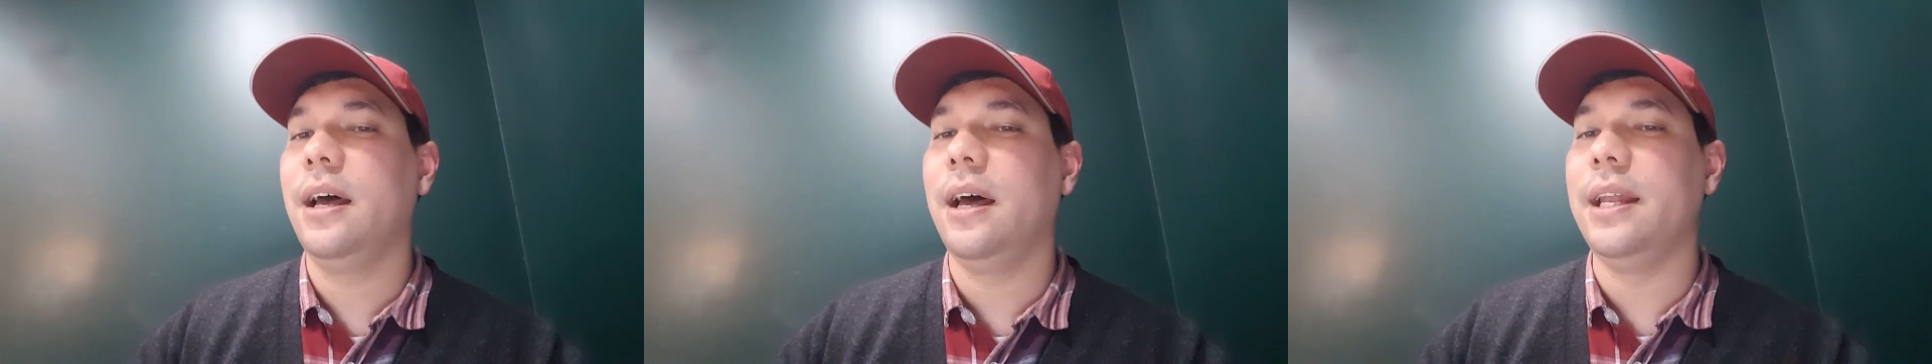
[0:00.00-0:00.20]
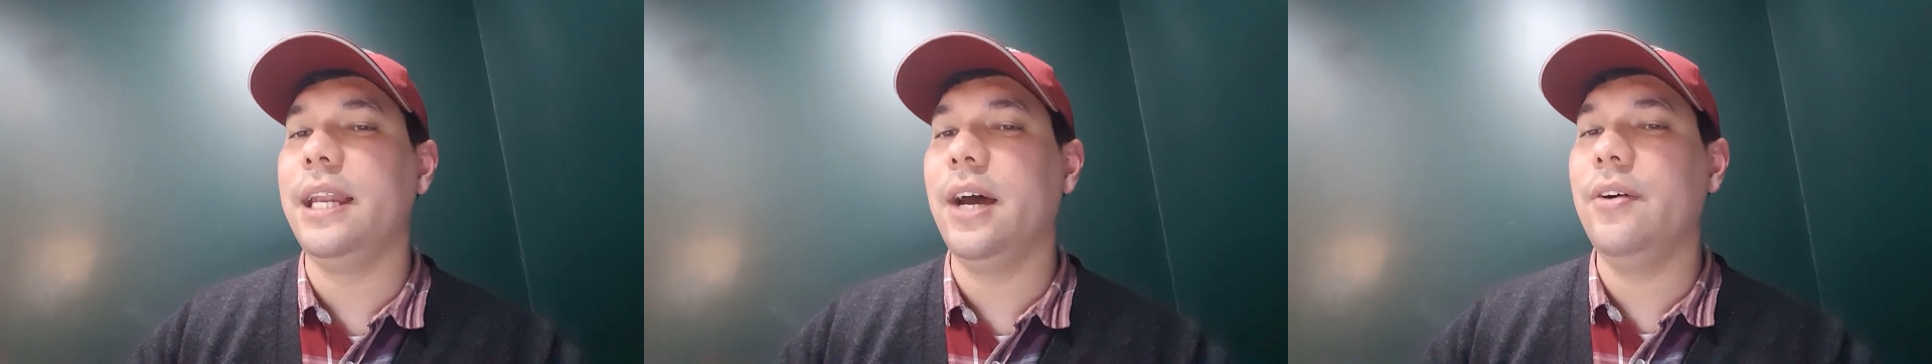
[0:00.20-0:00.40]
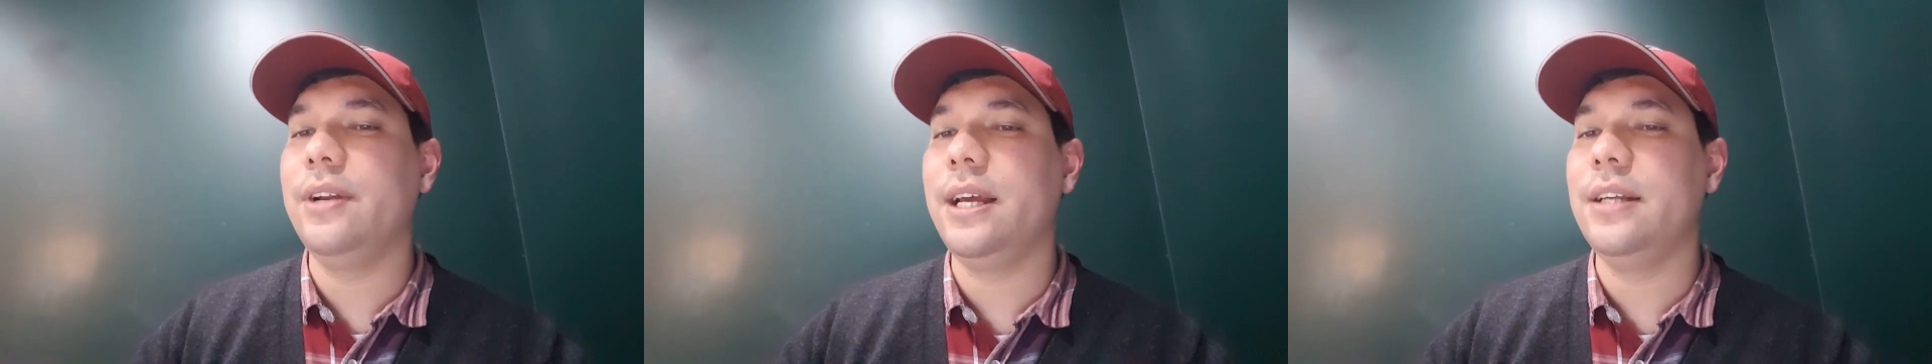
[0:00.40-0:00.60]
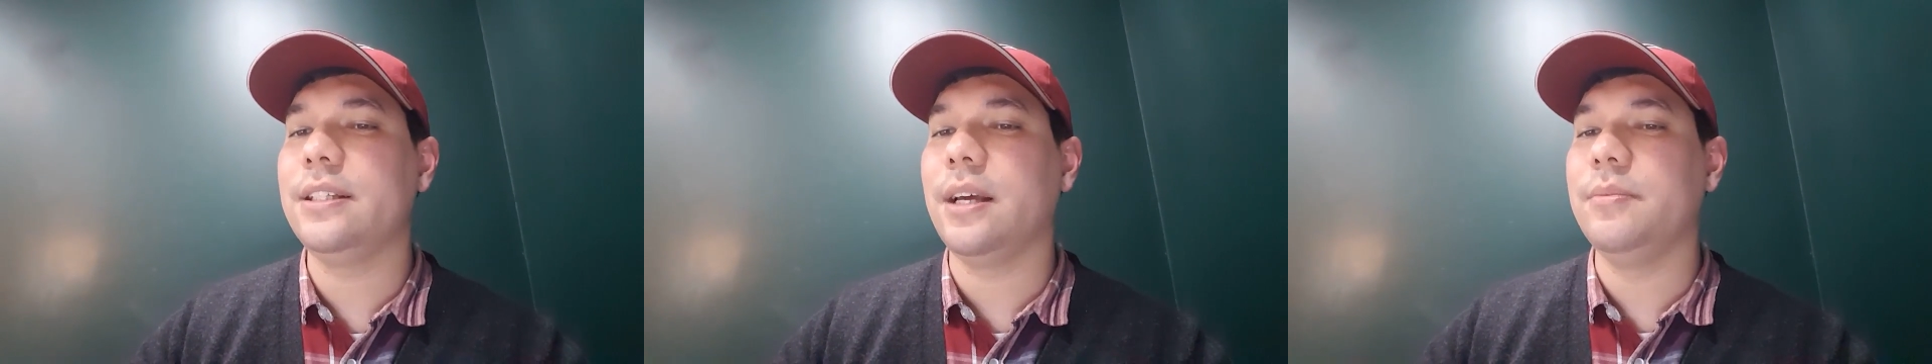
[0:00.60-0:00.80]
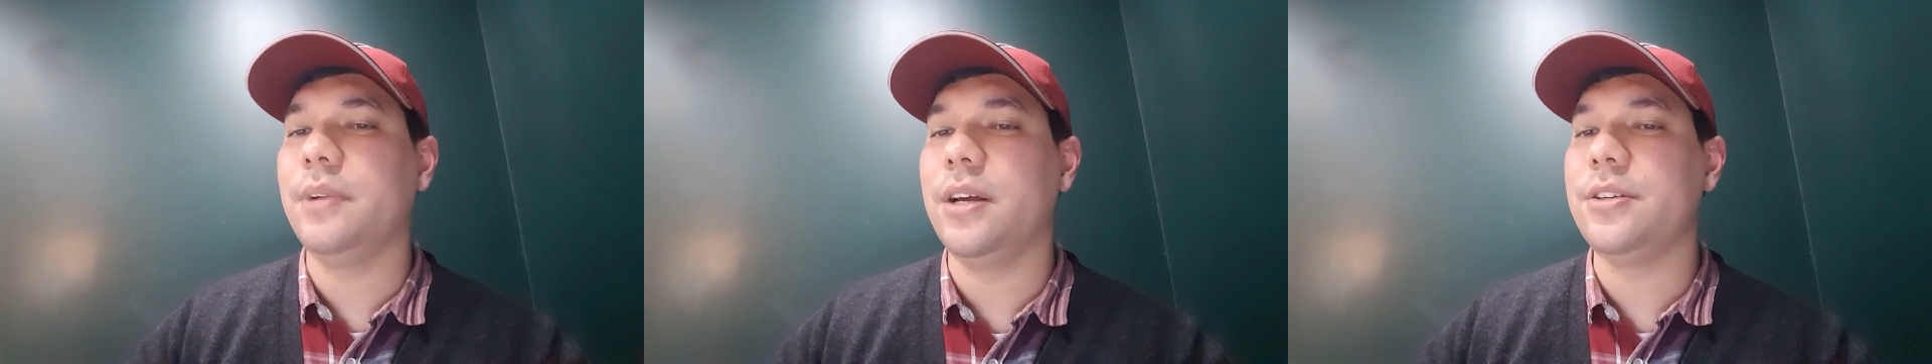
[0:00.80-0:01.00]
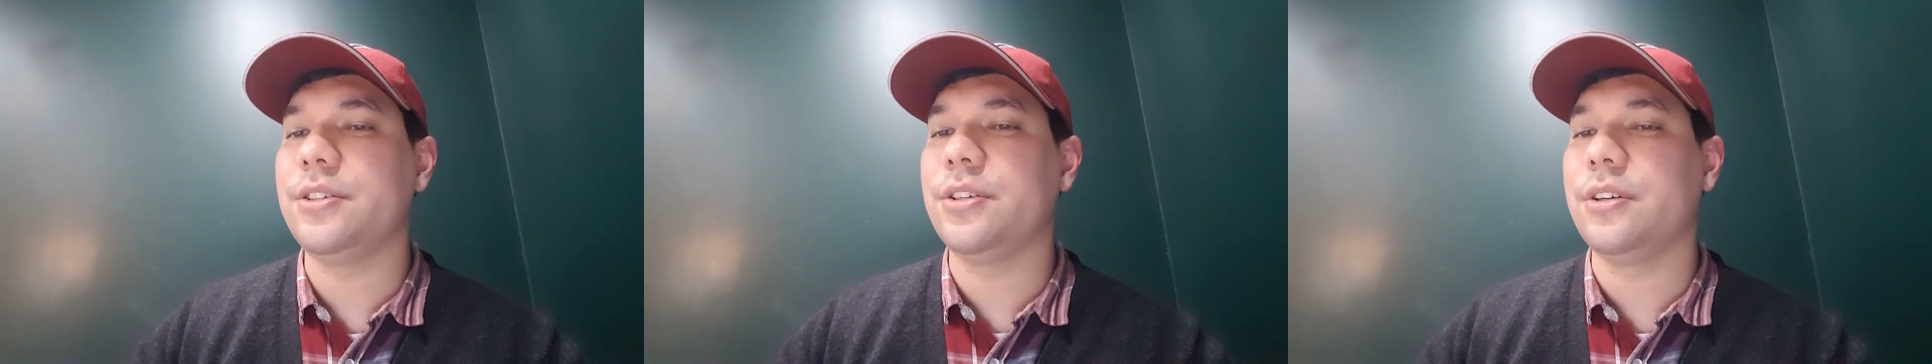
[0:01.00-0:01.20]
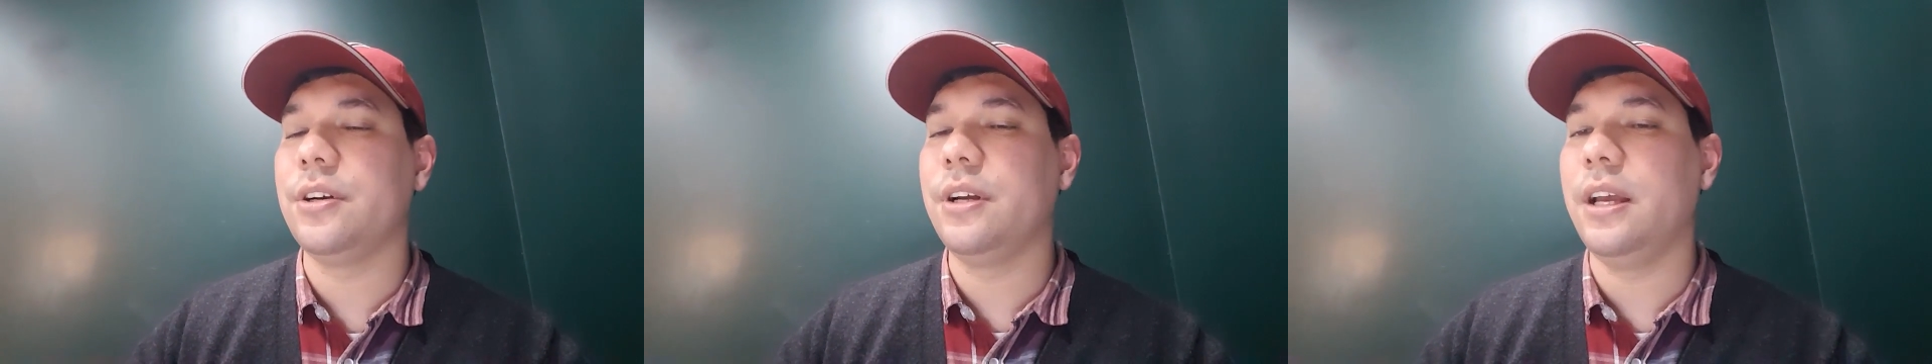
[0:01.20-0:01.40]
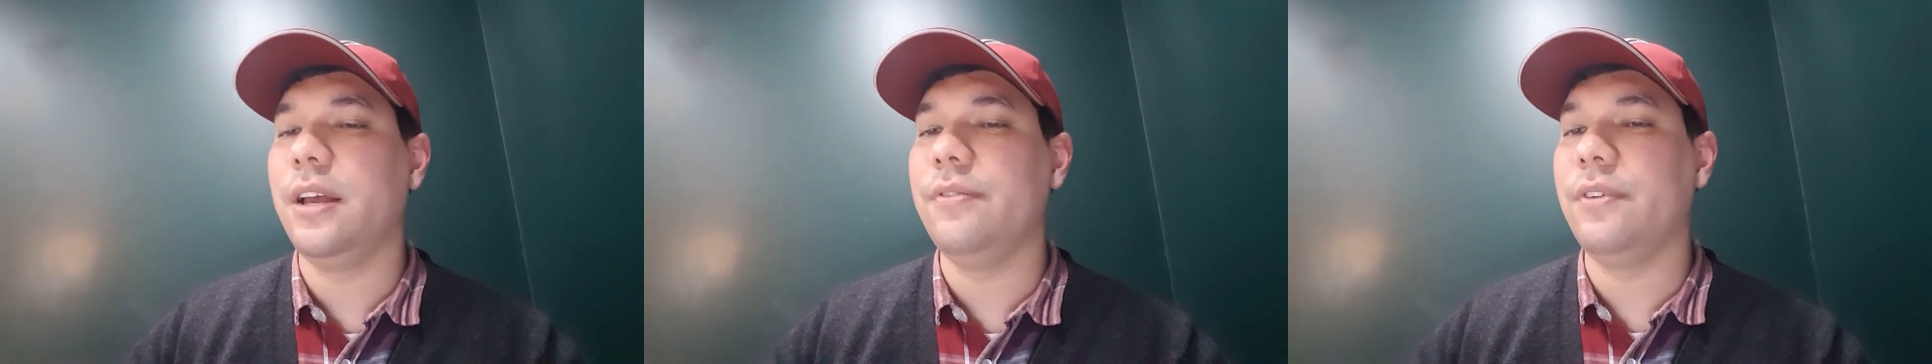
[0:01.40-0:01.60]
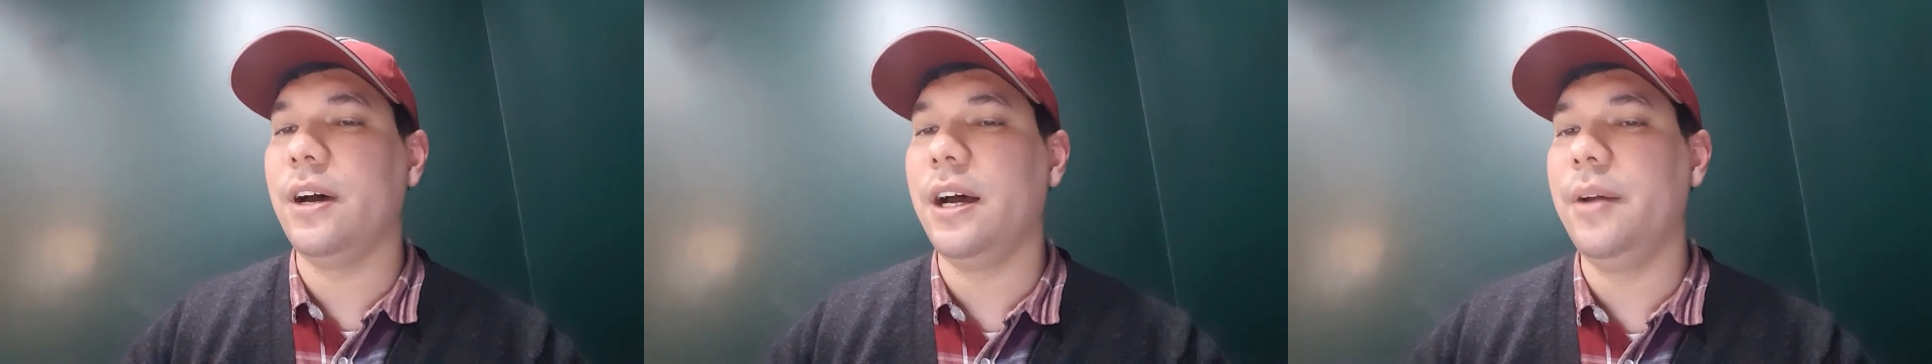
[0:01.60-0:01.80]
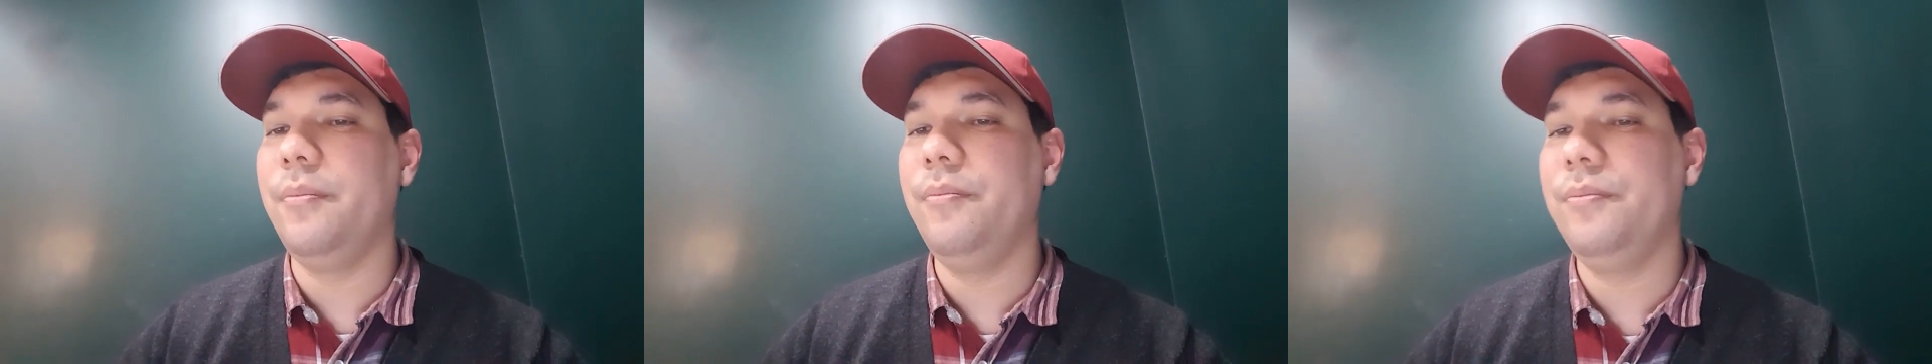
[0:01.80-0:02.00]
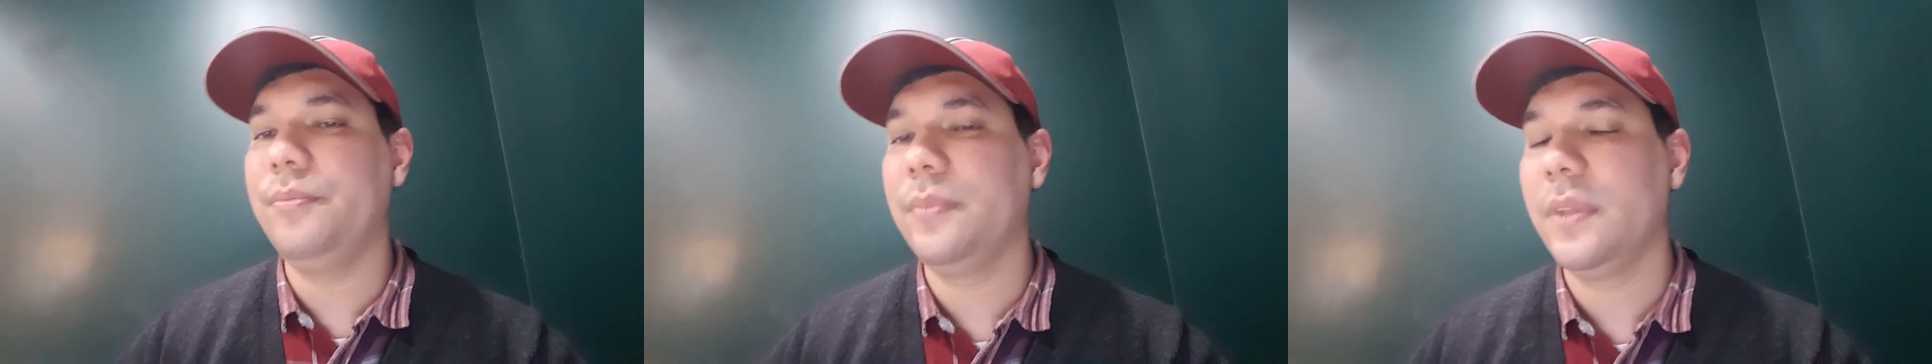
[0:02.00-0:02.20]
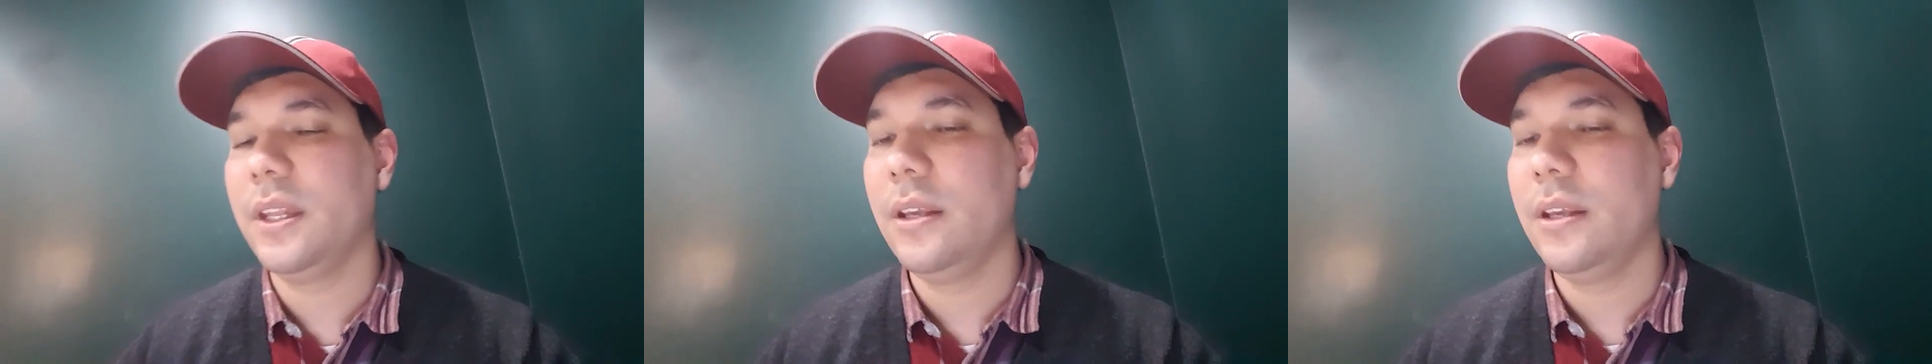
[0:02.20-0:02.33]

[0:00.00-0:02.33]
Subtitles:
Nowadays, I'm not sure if I'm